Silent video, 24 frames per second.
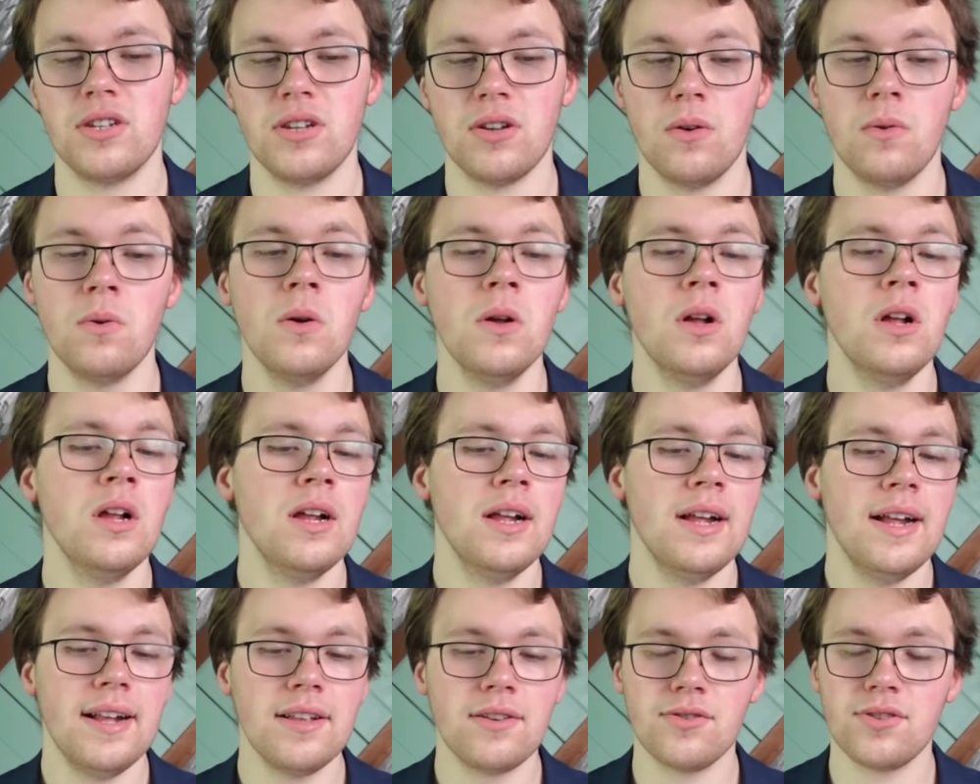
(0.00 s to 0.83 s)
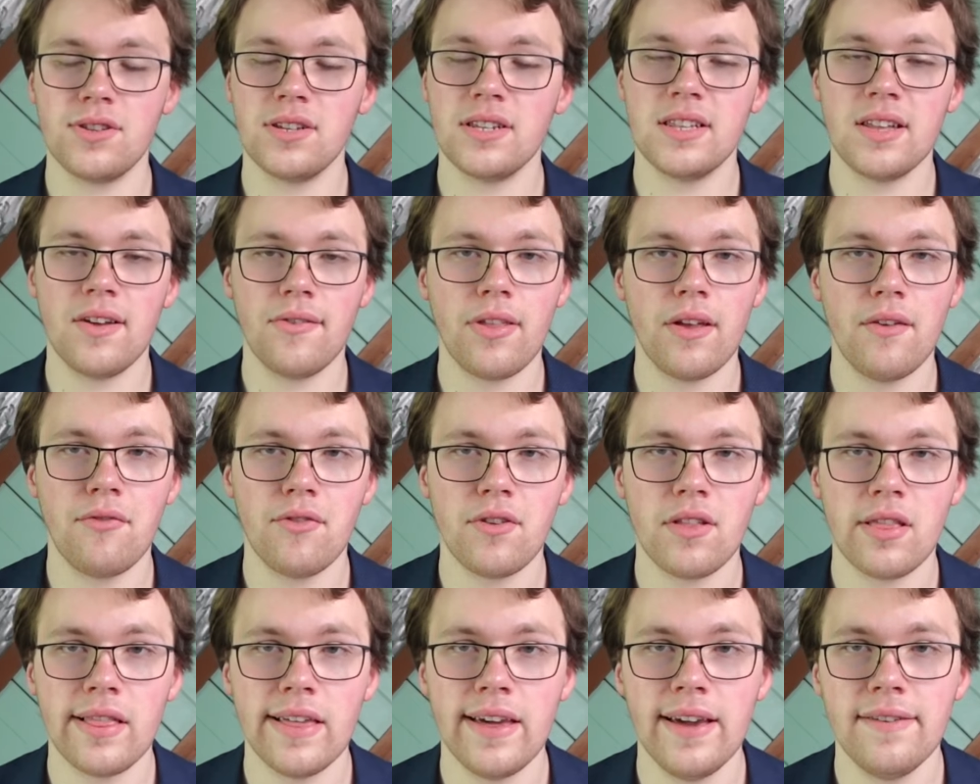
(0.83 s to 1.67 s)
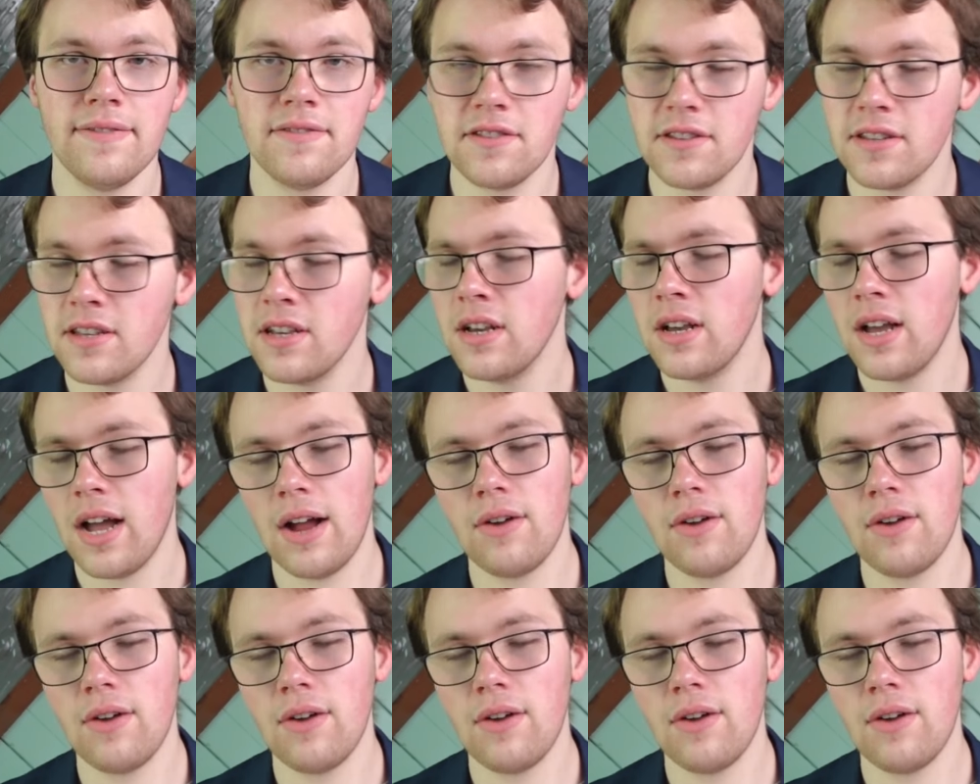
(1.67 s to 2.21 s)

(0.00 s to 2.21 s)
So interesting stuff there for the Leafs.